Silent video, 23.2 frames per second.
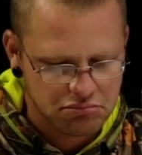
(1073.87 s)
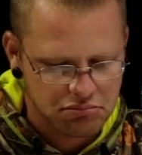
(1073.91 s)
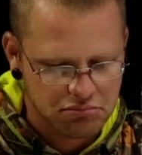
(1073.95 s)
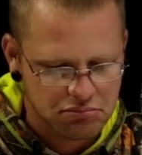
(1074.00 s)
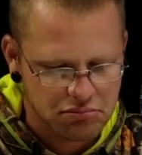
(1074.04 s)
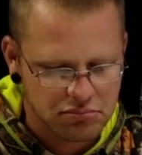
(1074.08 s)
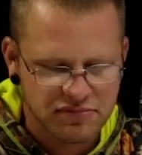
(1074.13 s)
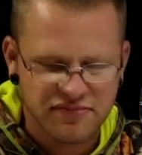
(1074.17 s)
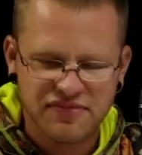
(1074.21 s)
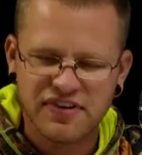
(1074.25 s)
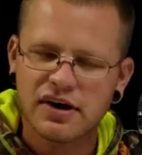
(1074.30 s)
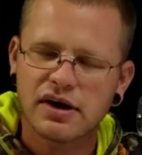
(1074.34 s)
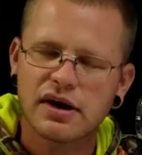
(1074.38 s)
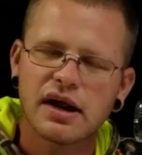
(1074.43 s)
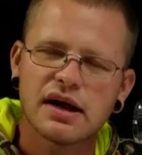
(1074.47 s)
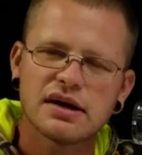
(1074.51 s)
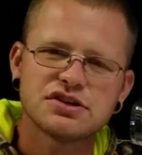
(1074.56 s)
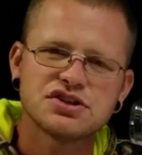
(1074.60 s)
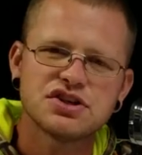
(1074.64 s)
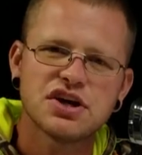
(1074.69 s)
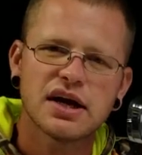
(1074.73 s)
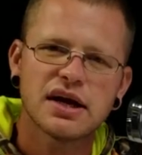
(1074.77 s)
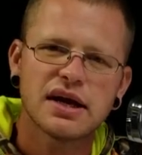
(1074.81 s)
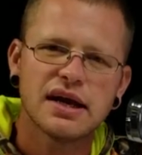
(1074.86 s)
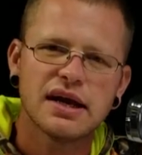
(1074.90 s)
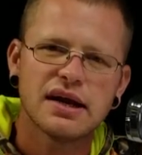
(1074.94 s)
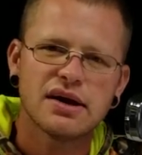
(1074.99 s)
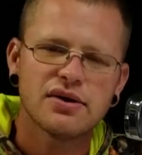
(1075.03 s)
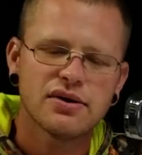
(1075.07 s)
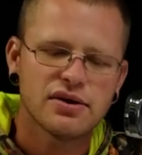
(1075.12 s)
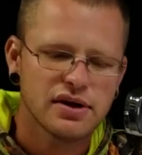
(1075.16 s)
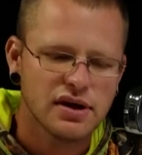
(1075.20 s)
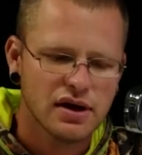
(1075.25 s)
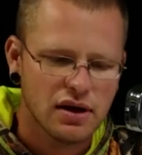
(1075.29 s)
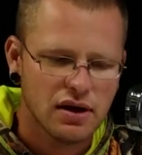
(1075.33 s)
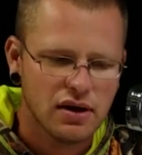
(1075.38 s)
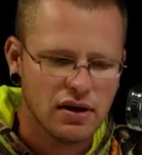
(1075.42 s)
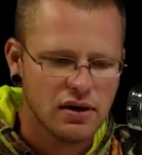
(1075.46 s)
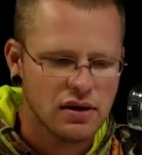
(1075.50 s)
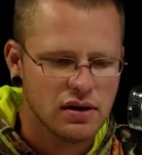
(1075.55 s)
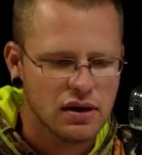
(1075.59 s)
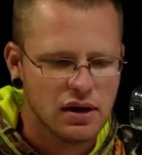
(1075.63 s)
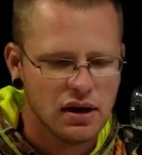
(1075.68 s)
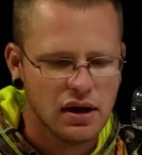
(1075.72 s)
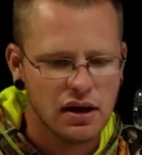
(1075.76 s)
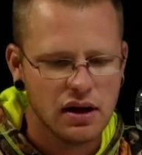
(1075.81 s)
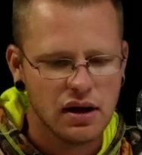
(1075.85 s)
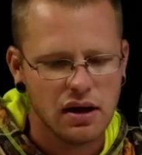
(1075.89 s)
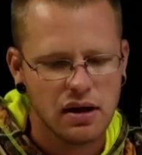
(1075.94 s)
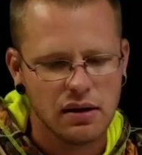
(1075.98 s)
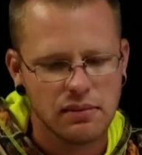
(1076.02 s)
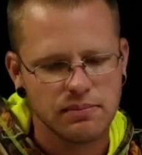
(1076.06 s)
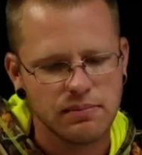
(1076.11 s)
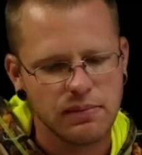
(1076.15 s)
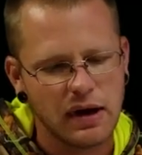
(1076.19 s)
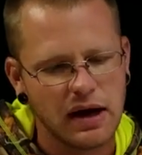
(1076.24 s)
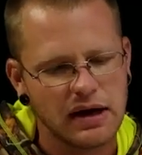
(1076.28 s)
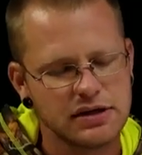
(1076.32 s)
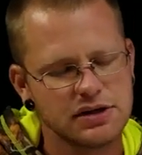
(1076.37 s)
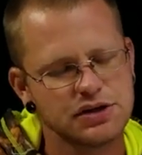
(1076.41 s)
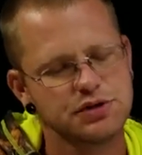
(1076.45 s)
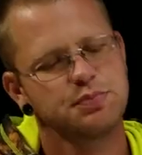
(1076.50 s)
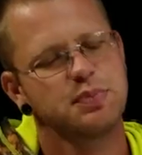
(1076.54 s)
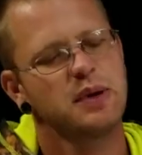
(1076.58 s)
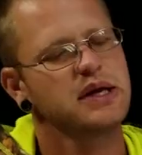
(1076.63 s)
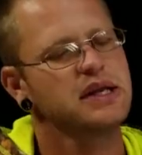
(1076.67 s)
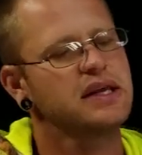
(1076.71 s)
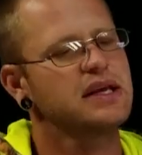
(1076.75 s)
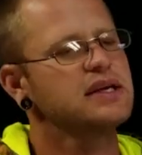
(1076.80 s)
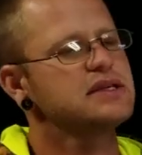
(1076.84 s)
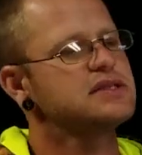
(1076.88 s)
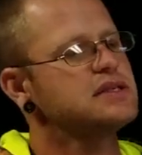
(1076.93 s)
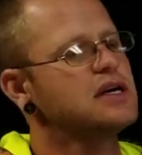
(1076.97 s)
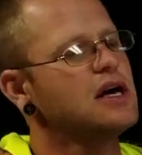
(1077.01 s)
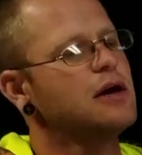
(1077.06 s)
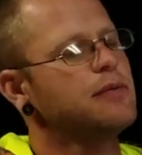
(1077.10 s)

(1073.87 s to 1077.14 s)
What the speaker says: figured I'd check in on y'all. I just picked this up. I